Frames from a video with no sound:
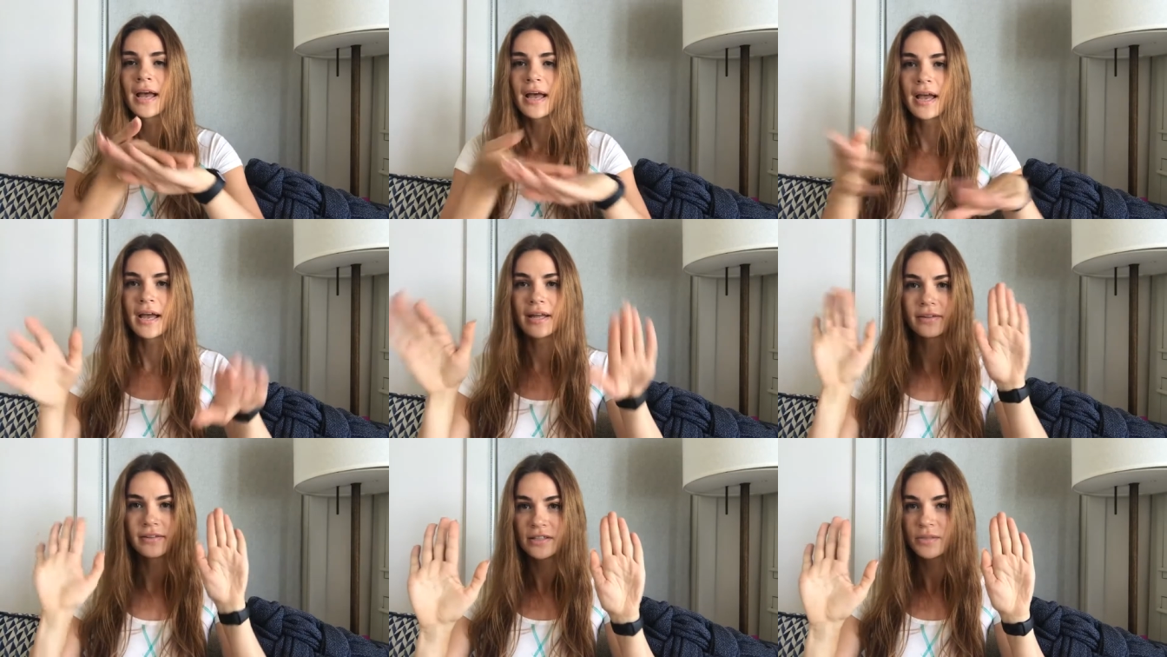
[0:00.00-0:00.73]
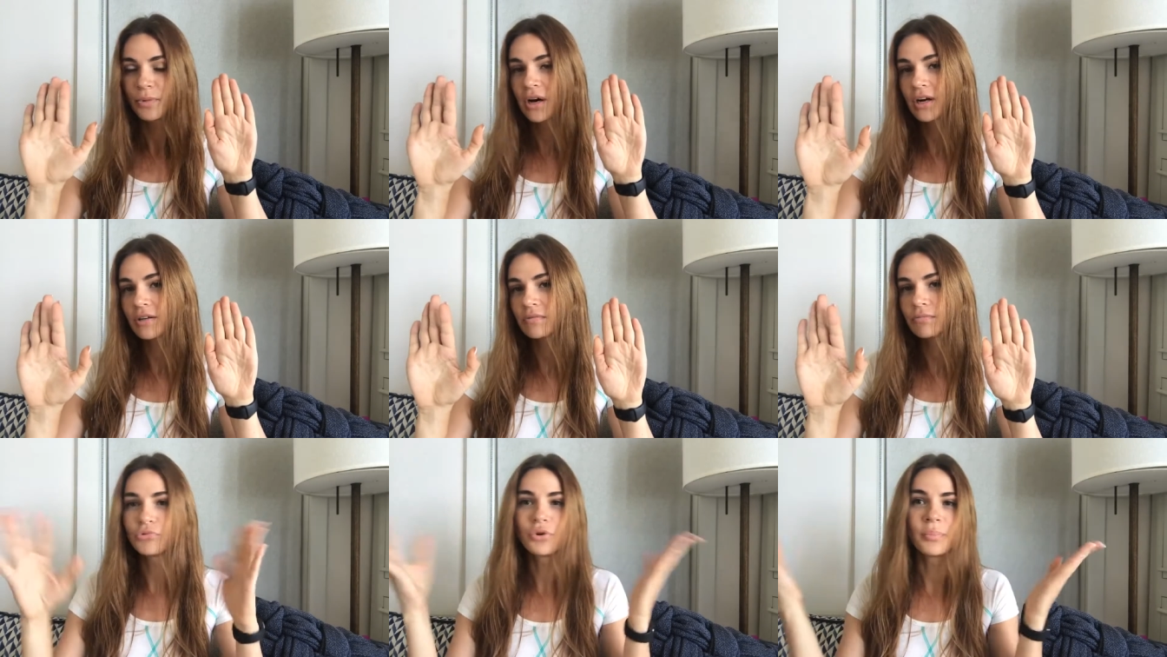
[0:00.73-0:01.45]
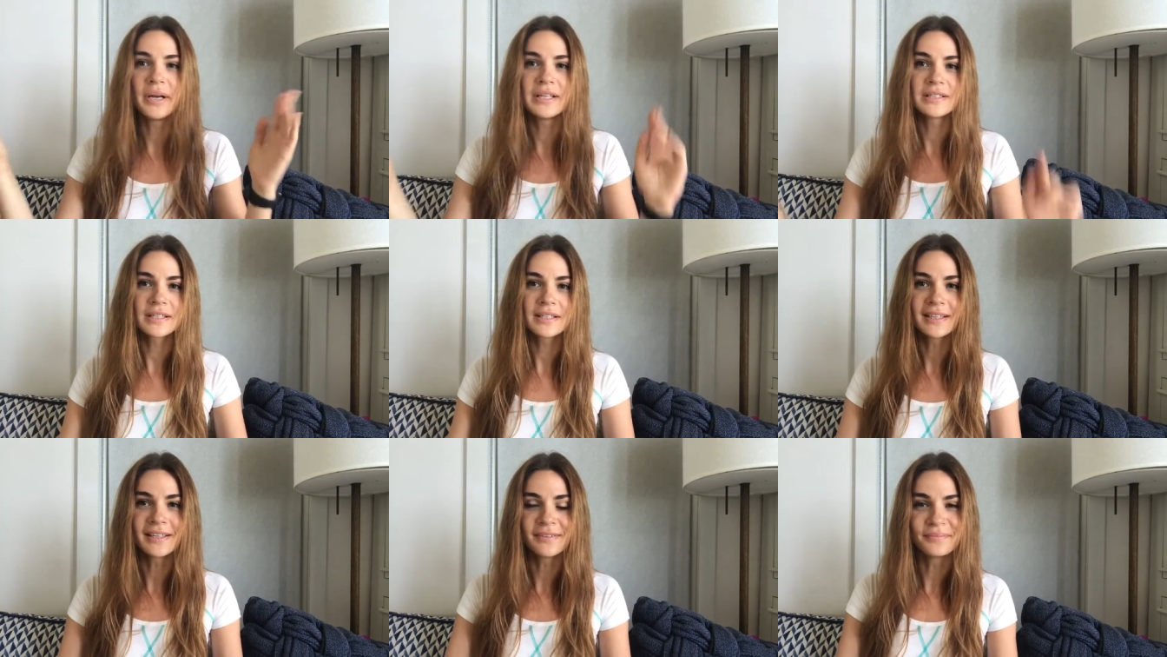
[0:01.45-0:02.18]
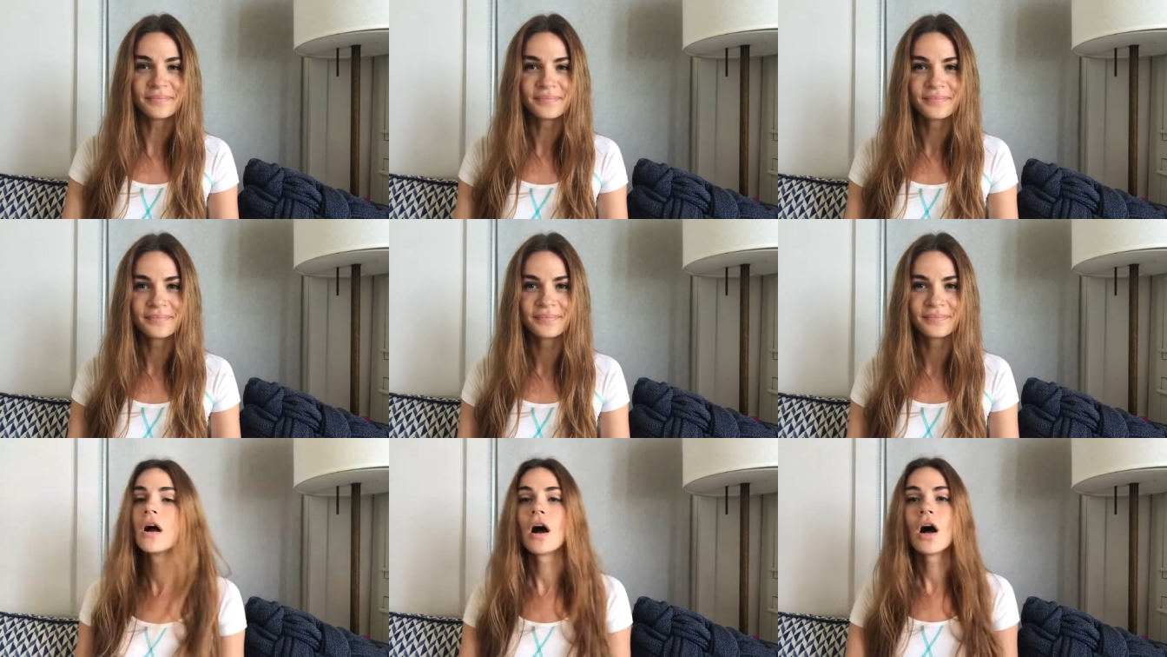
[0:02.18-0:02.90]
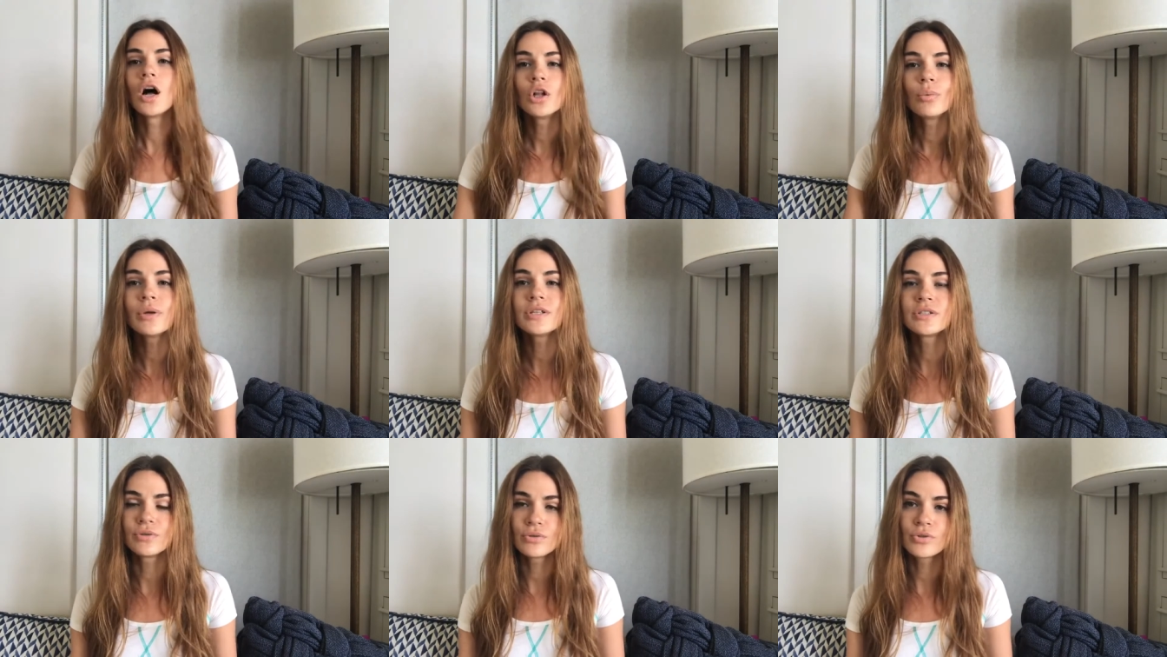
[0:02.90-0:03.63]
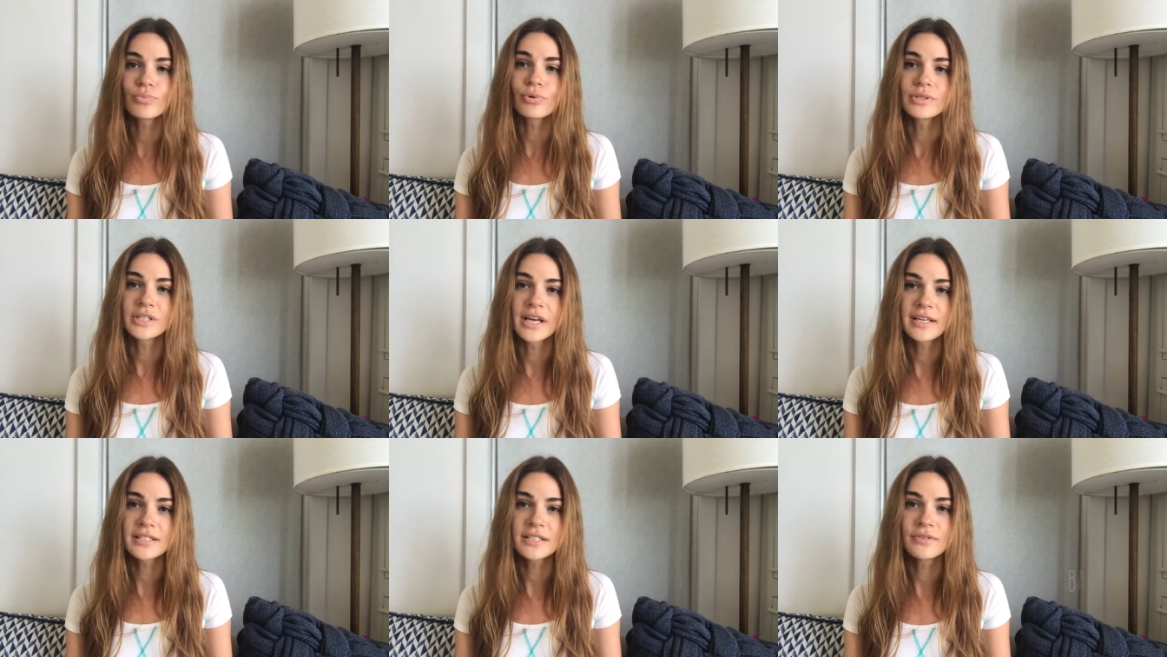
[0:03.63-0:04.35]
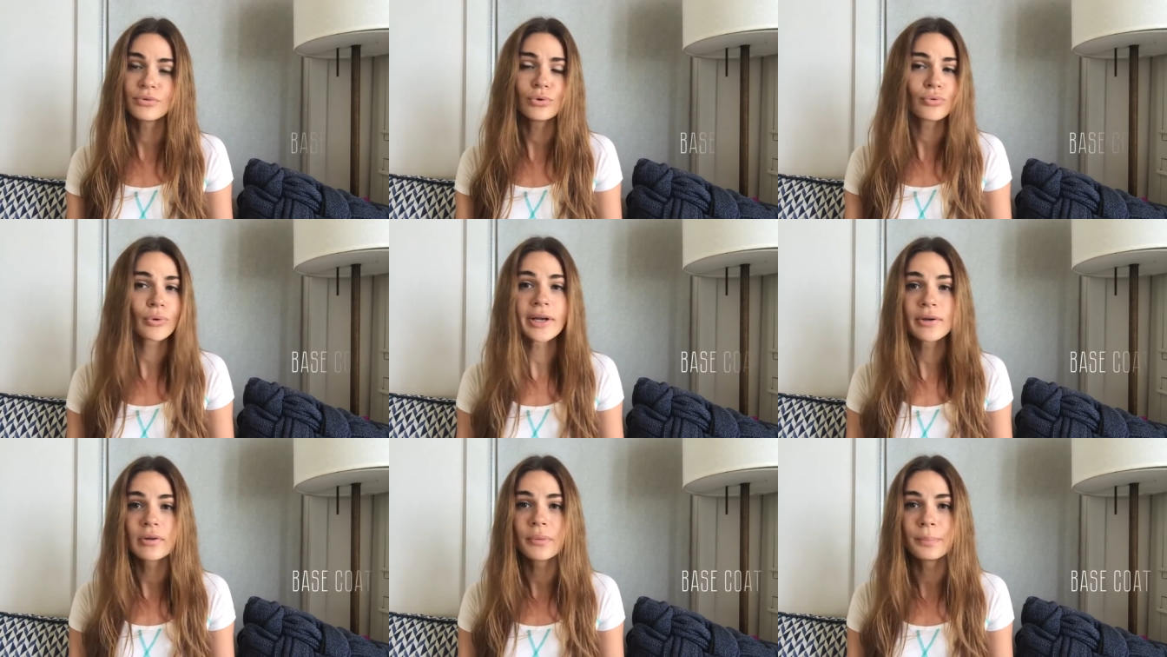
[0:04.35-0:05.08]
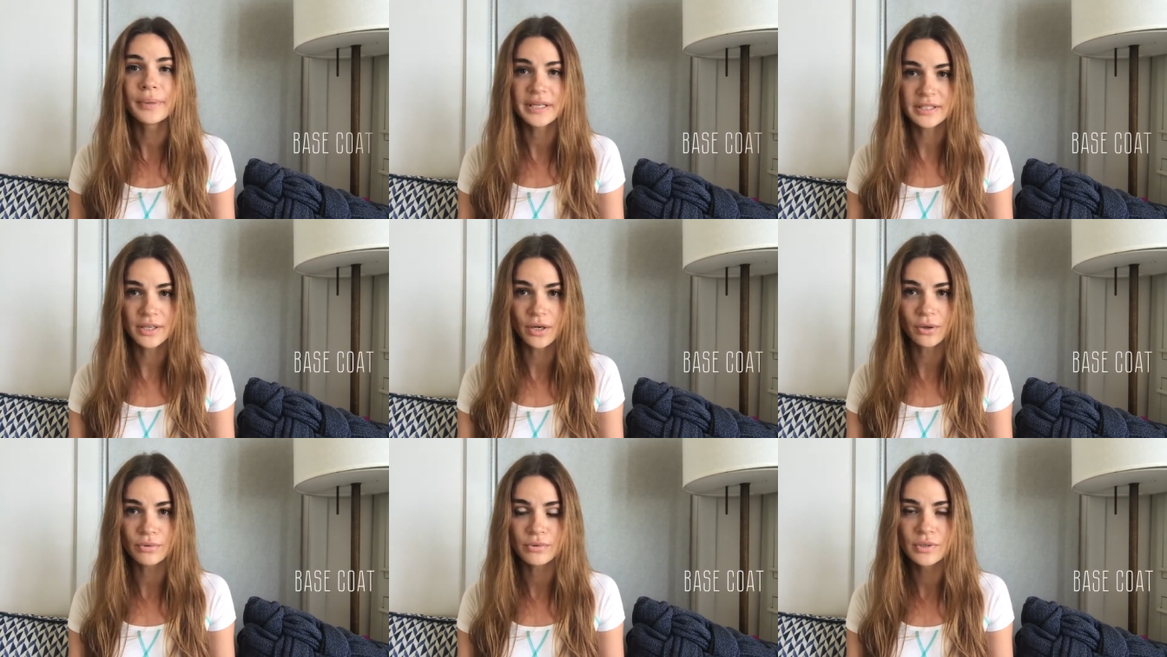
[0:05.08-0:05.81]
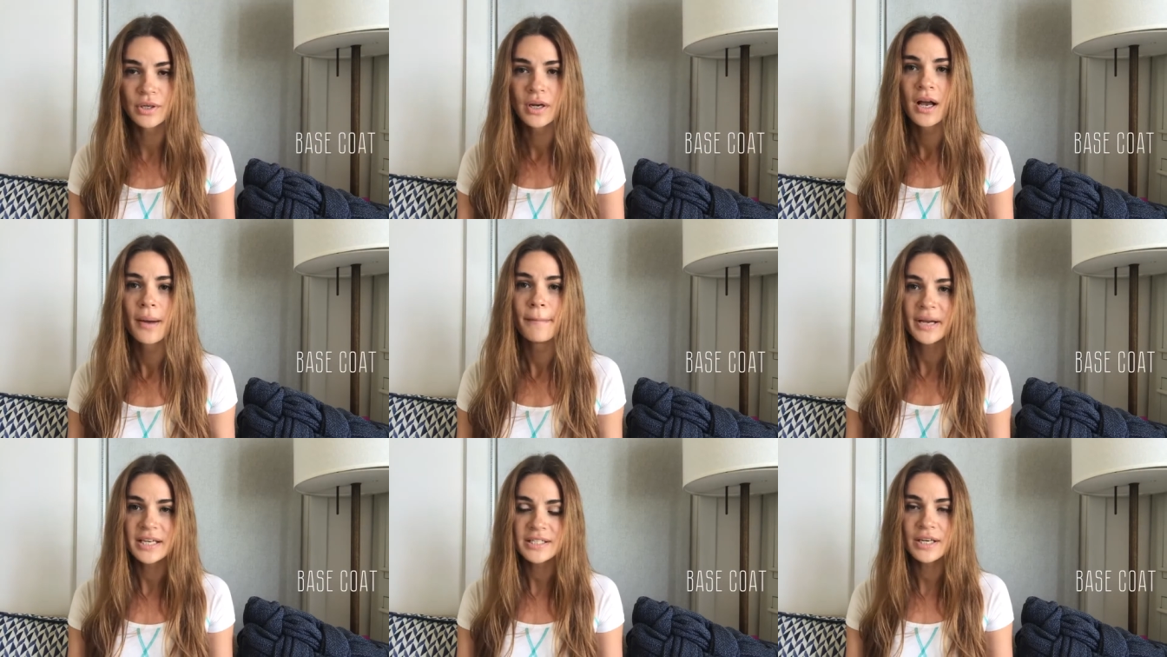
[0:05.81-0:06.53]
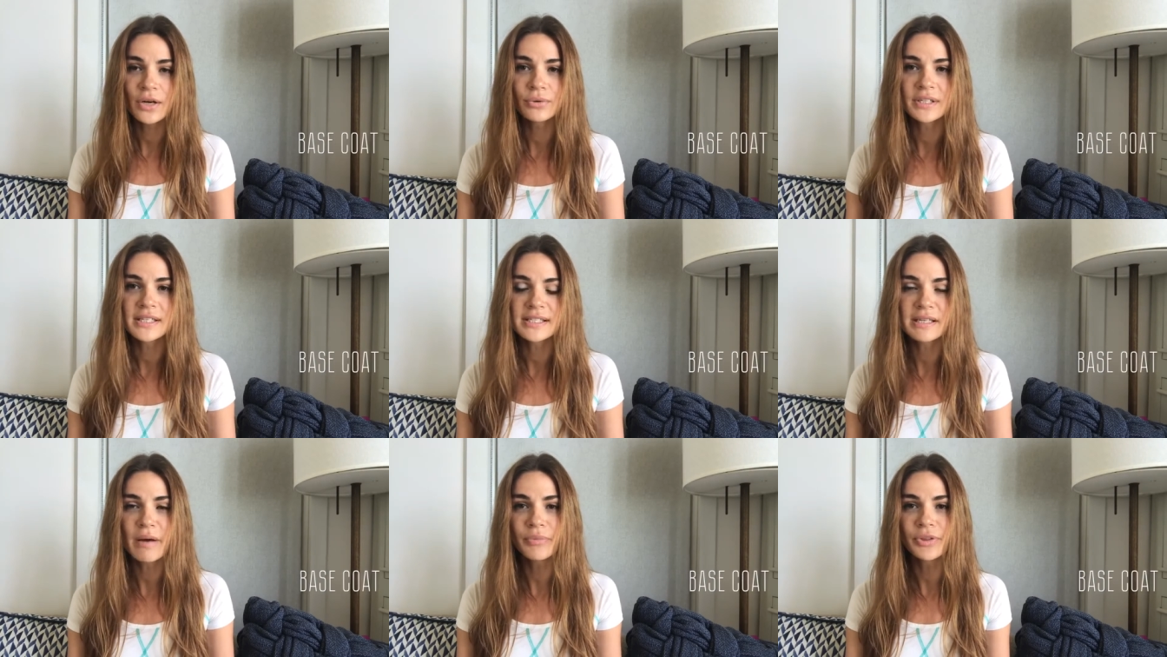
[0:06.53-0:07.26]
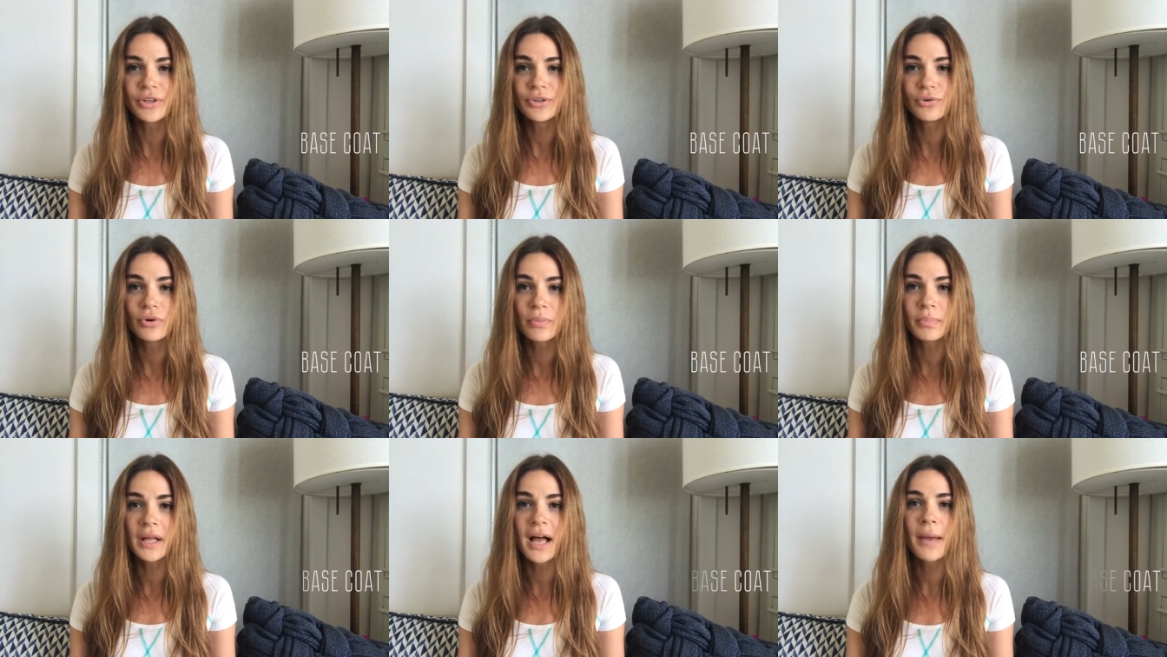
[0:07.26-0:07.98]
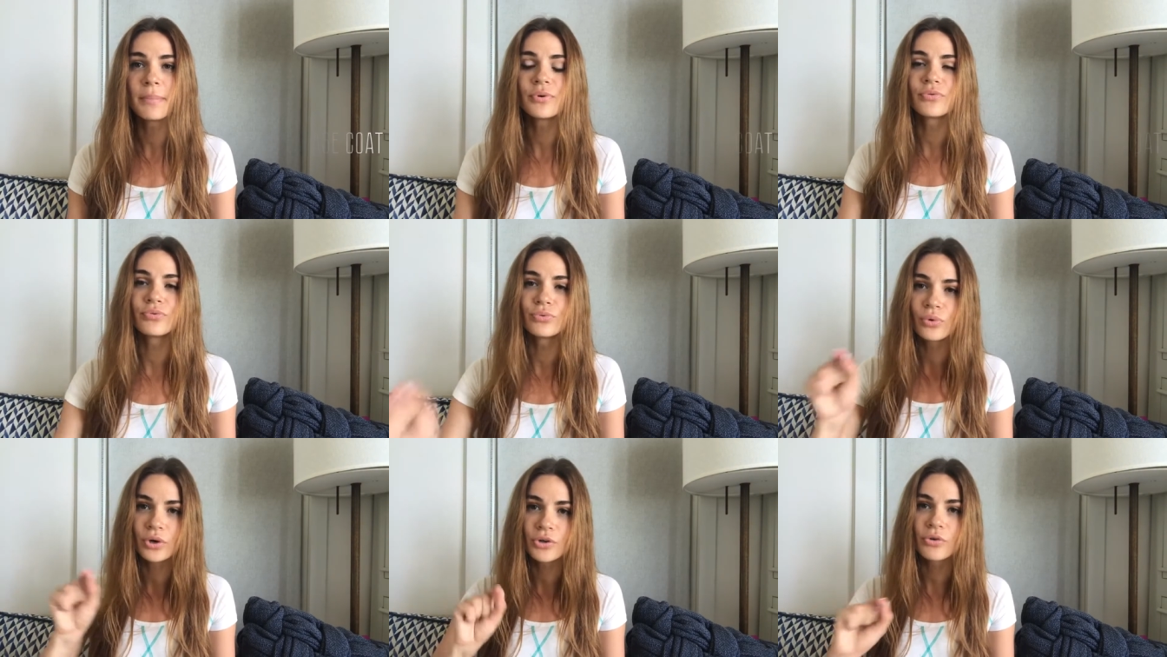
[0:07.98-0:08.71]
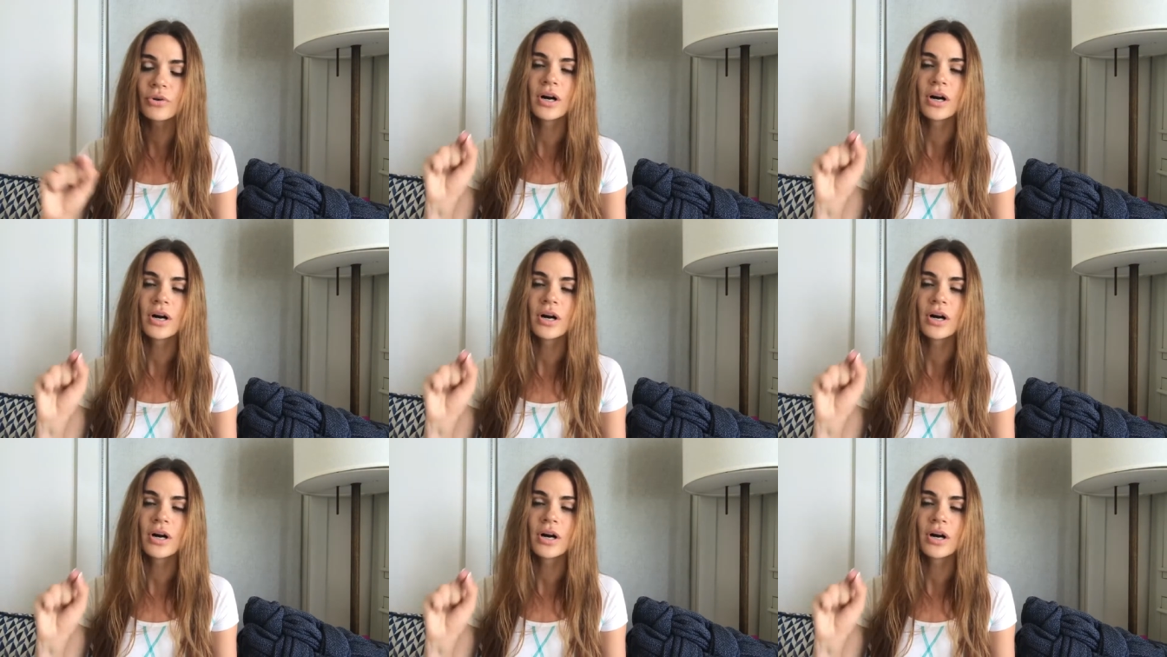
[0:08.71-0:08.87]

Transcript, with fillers: and this part remains clean. Always use protective or regular base coat. Base coat is something you apply before your